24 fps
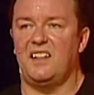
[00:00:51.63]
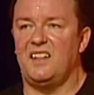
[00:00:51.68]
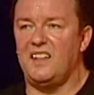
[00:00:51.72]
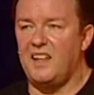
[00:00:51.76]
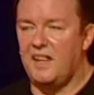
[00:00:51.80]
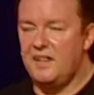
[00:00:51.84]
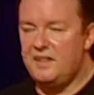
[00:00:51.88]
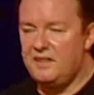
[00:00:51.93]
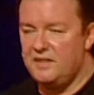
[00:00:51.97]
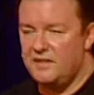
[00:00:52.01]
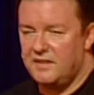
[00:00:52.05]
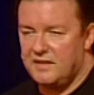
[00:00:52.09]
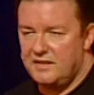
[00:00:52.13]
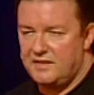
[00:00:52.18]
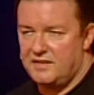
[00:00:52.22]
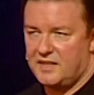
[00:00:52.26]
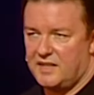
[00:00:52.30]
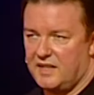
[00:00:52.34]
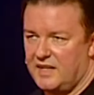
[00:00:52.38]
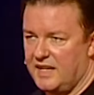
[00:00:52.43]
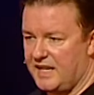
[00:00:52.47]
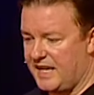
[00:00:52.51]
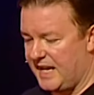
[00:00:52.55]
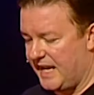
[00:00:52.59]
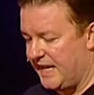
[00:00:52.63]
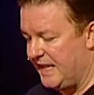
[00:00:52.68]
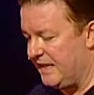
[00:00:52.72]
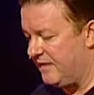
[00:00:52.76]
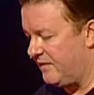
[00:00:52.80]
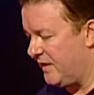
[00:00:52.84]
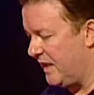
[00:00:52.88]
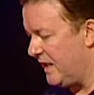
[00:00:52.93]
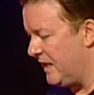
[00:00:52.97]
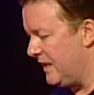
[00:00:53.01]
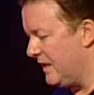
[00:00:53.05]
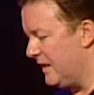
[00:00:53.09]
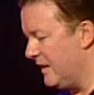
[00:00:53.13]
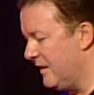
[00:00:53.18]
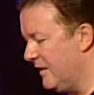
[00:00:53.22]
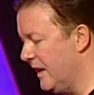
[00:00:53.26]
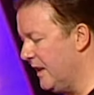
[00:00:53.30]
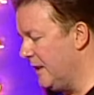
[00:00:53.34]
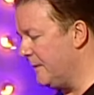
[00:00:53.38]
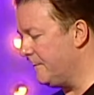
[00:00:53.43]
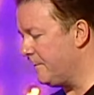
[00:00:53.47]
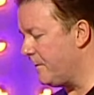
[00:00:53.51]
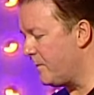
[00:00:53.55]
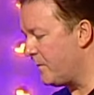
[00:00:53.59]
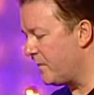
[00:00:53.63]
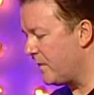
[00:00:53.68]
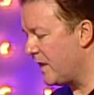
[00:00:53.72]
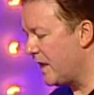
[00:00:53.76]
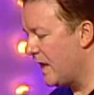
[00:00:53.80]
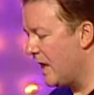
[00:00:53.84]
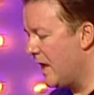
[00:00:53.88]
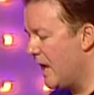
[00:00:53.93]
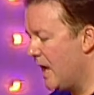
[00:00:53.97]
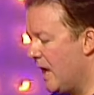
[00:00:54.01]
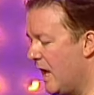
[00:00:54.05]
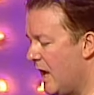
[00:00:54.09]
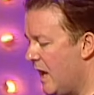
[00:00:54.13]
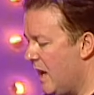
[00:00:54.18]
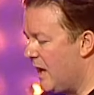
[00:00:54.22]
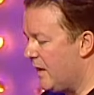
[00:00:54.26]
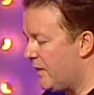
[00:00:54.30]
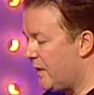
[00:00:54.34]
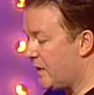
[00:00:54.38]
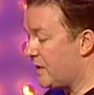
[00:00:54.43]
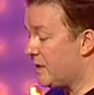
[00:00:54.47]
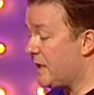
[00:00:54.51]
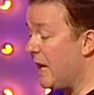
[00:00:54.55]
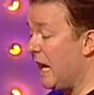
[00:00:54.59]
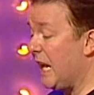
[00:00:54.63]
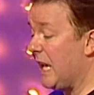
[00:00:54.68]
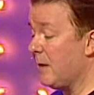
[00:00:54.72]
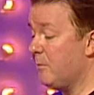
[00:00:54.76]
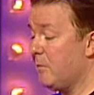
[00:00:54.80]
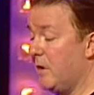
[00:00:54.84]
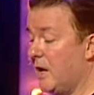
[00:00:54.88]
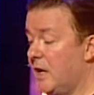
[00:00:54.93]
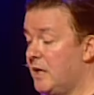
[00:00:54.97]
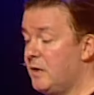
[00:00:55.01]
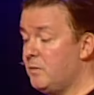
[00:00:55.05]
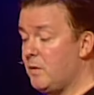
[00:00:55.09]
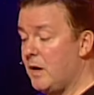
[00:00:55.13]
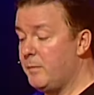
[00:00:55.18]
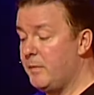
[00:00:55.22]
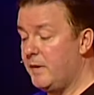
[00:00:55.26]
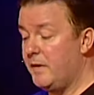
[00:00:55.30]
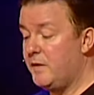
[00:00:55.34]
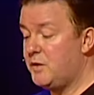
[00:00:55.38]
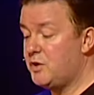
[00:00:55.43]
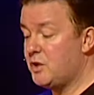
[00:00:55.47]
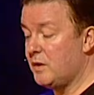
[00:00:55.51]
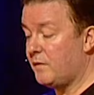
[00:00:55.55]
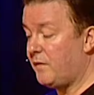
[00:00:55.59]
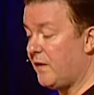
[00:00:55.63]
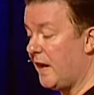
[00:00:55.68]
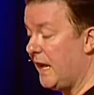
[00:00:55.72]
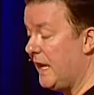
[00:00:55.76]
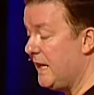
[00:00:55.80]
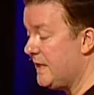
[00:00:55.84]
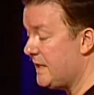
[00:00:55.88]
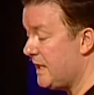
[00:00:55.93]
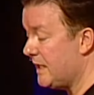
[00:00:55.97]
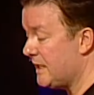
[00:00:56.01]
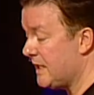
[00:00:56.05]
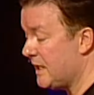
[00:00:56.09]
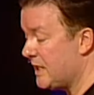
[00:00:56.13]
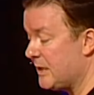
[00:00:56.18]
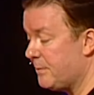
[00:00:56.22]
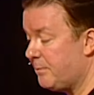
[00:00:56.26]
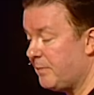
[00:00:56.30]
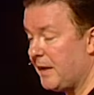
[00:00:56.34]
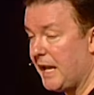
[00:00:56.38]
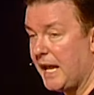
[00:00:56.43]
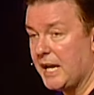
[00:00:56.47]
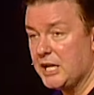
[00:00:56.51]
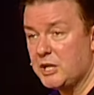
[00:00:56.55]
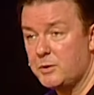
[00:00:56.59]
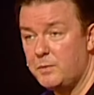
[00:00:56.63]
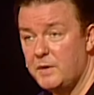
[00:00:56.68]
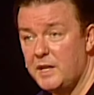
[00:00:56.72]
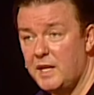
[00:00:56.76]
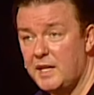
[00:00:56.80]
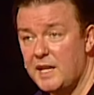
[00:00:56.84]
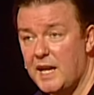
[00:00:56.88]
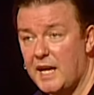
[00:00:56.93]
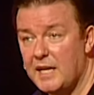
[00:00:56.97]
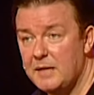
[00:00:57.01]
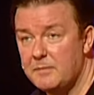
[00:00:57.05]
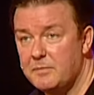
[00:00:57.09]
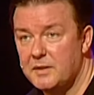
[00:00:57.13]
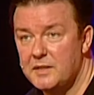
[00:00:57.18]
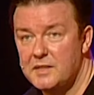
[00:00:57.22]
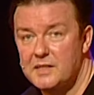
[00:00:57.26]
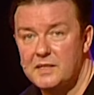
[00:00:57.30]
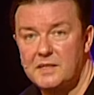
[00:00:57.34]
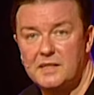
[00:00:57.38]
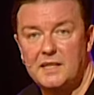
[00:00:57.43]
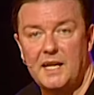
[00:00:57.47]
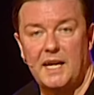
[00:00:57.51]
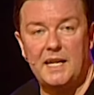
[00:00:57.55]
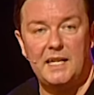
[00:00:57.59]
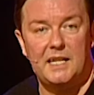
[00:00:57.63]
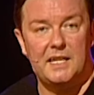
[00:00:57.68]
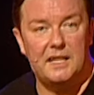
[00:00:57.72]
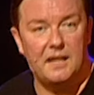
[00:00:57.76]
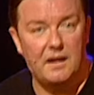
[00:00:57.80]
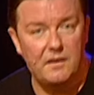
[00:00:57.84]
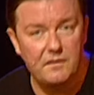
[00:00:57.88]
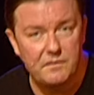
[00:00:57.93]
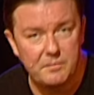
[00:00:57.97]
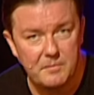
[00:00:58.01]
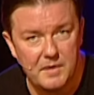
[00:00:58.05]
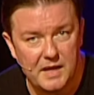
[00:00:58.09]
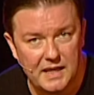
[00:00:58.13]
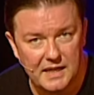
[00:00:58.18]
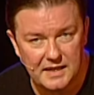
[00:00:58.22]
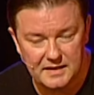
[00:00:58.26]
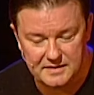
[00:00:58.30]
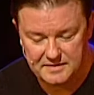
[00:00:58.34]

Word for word: London's going to cave in, right? The second one went with, Gervais is a splash with the neighbours, they love me.